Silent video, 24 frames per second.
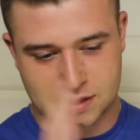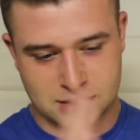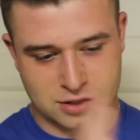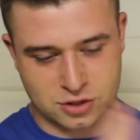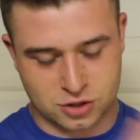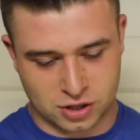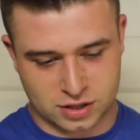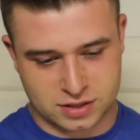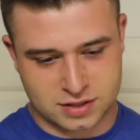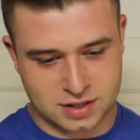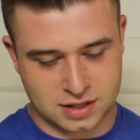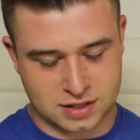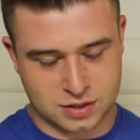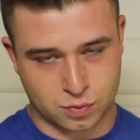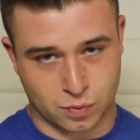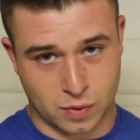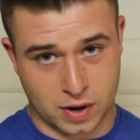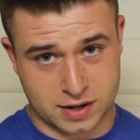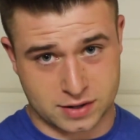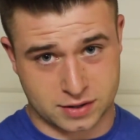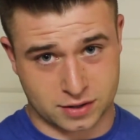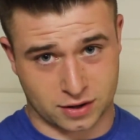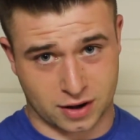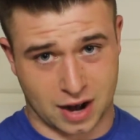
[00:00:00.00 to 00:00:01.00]
just this
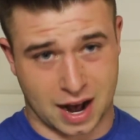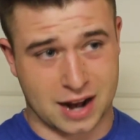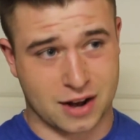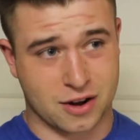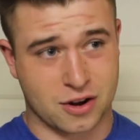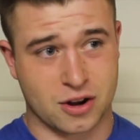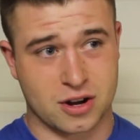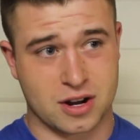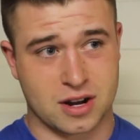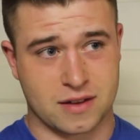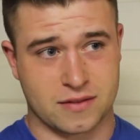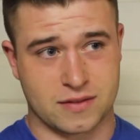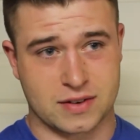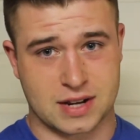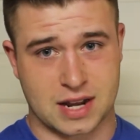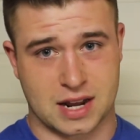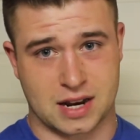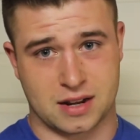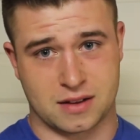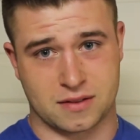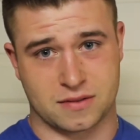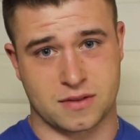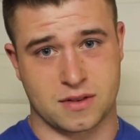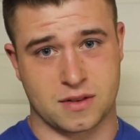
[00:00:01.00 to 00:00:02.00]
winter, I couldn't even
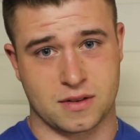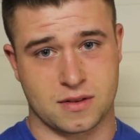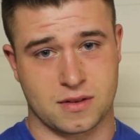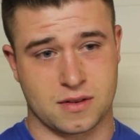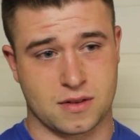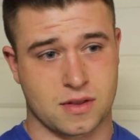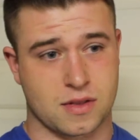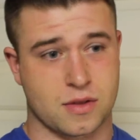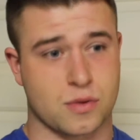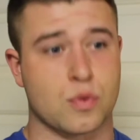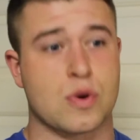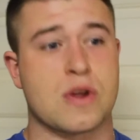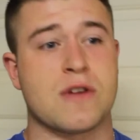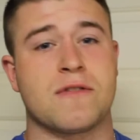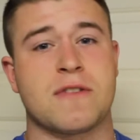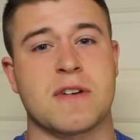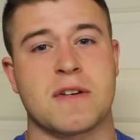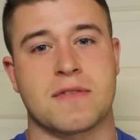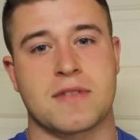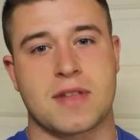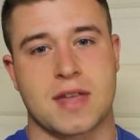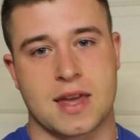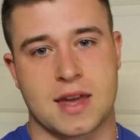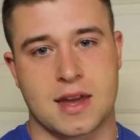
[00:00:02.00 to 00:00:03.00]
deadlift
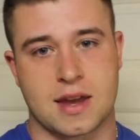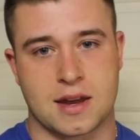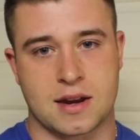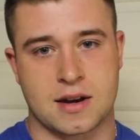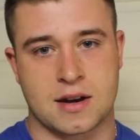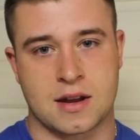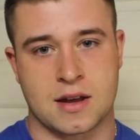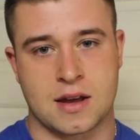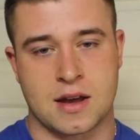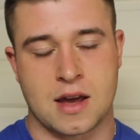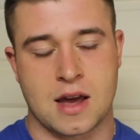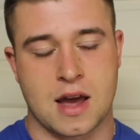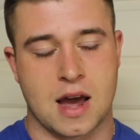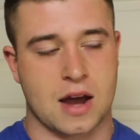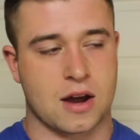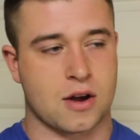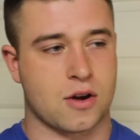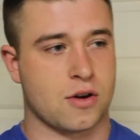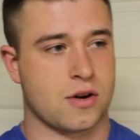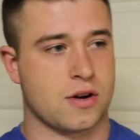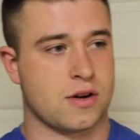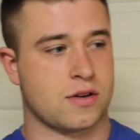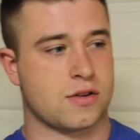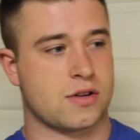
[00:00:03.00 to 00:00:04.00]
315. I
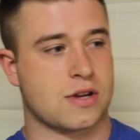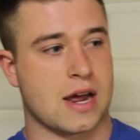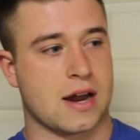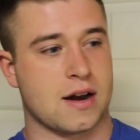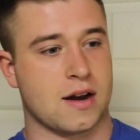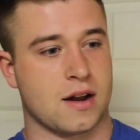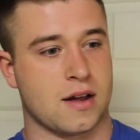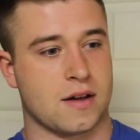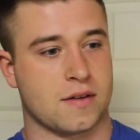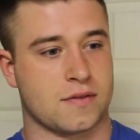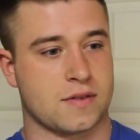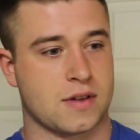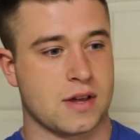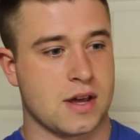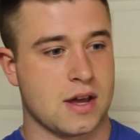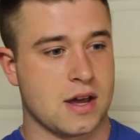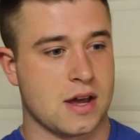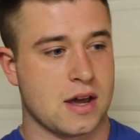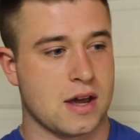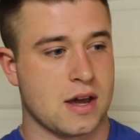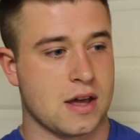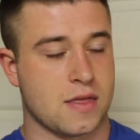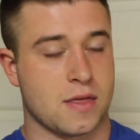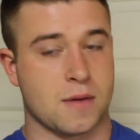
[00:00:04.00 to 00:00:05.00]
couldn't deadlift
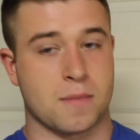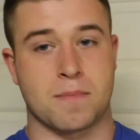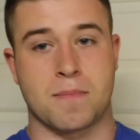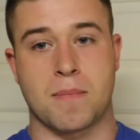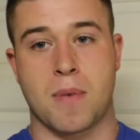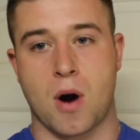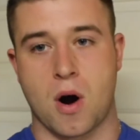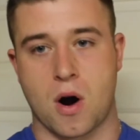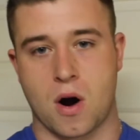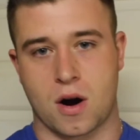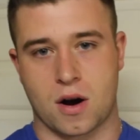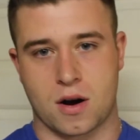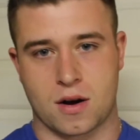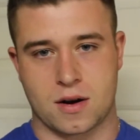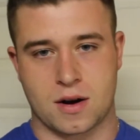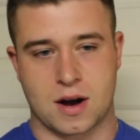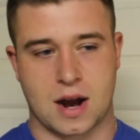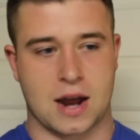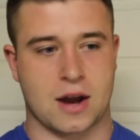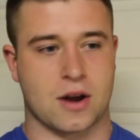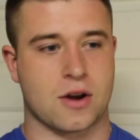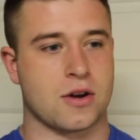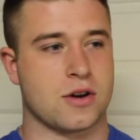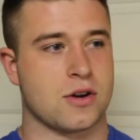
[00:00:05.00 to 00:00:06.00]
the bar.
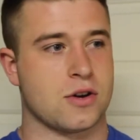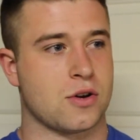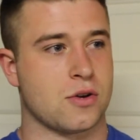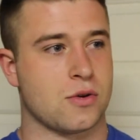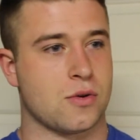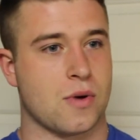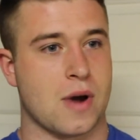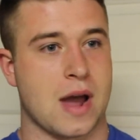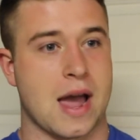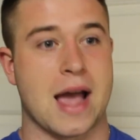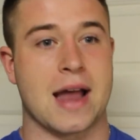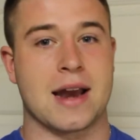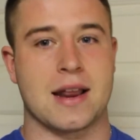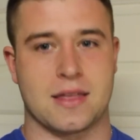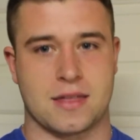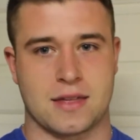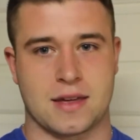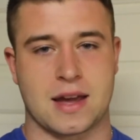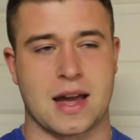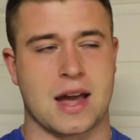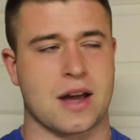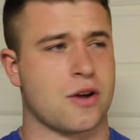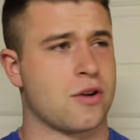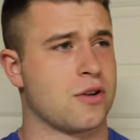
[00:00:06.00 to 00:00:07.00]
I couldn't do
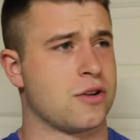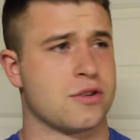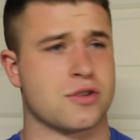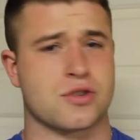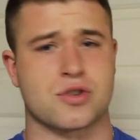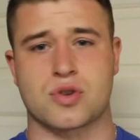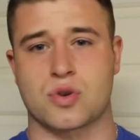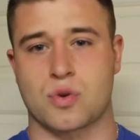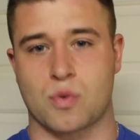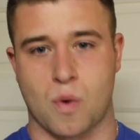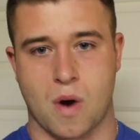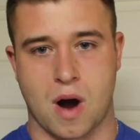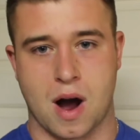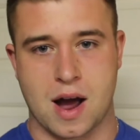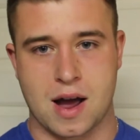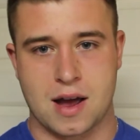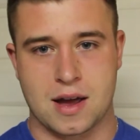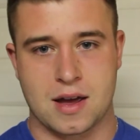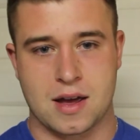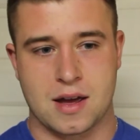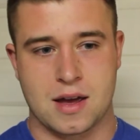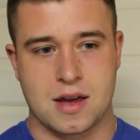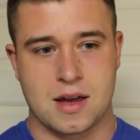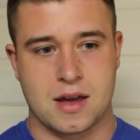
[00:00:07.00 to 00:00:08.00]
anything. I couldn't
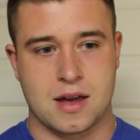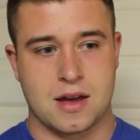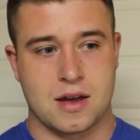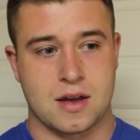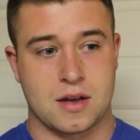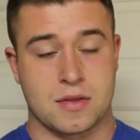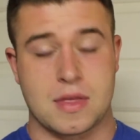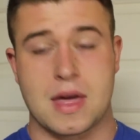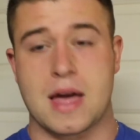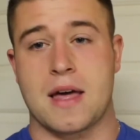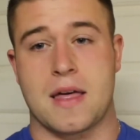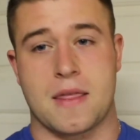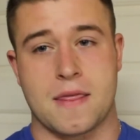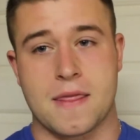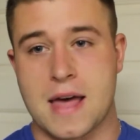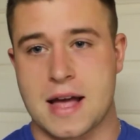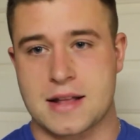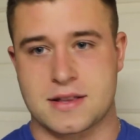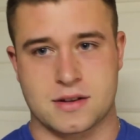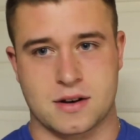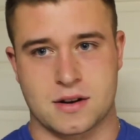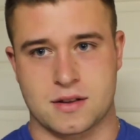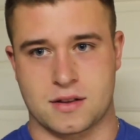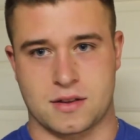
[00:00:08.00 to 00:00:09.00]
squat. And
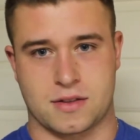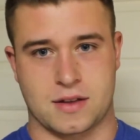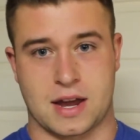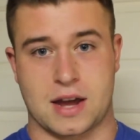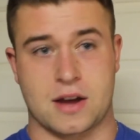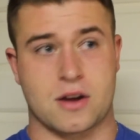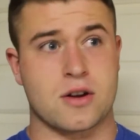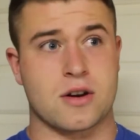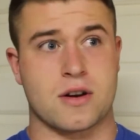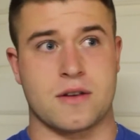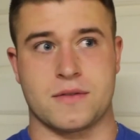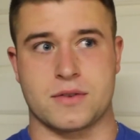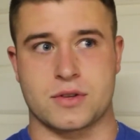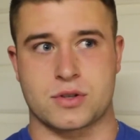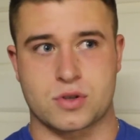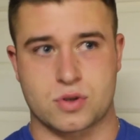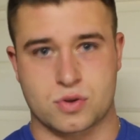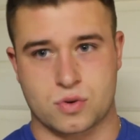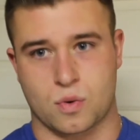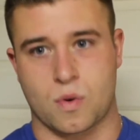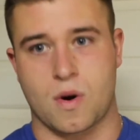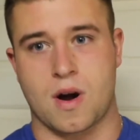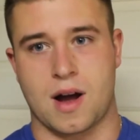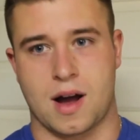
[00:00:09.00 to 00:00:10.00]
that's another thing. I couldn't even
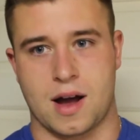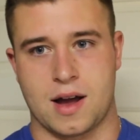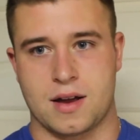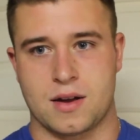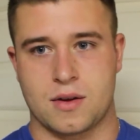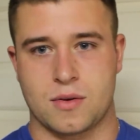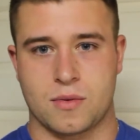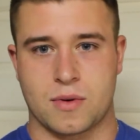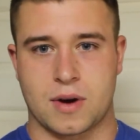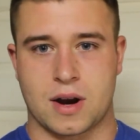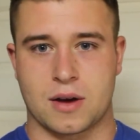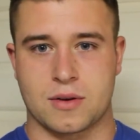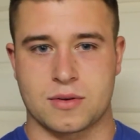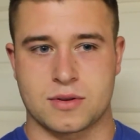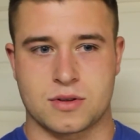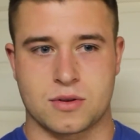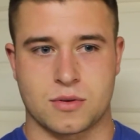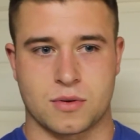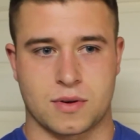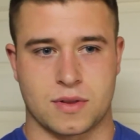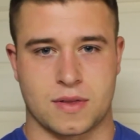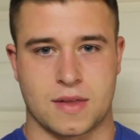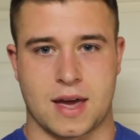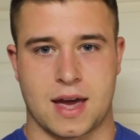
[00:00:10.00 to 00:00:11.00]
squat when I was
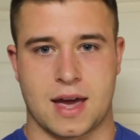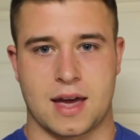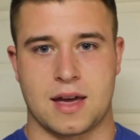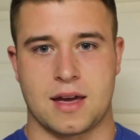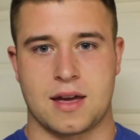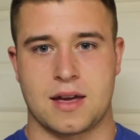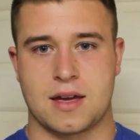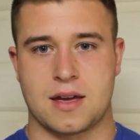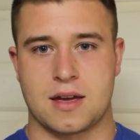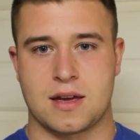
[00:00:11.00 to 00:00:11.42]
doing that,